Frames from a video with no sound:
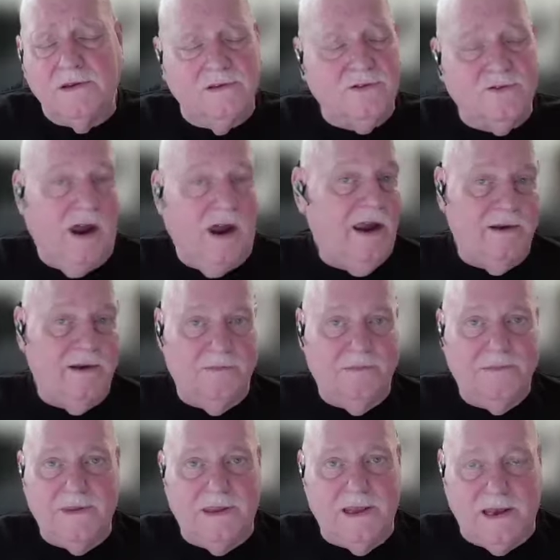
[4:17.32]
just trying
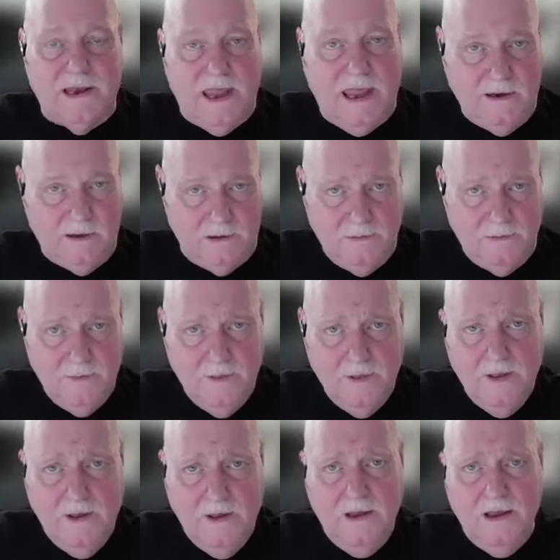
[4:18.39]
to get a handle
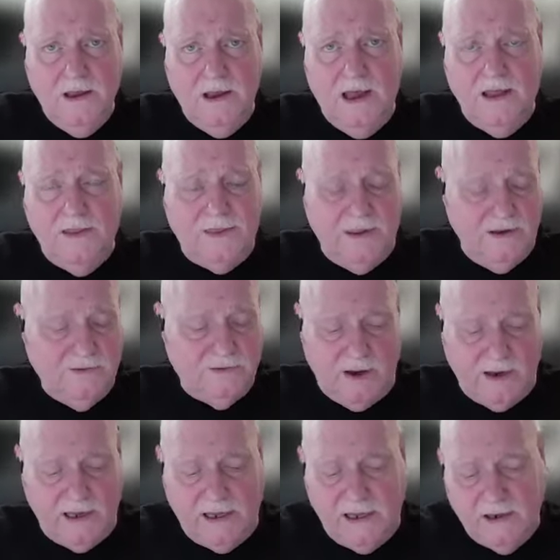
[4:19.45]
on
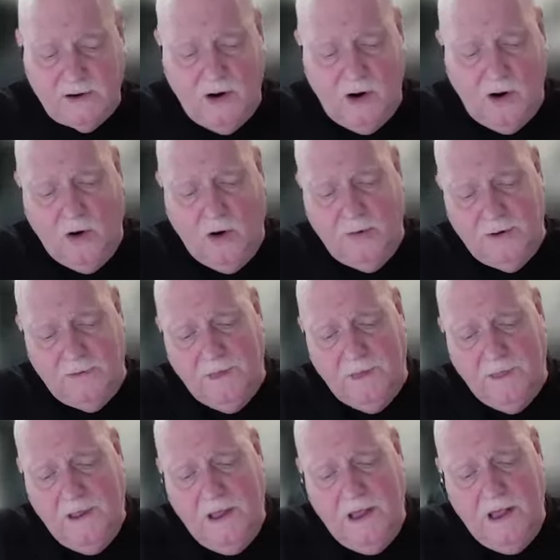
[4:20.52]
things so I can get her home.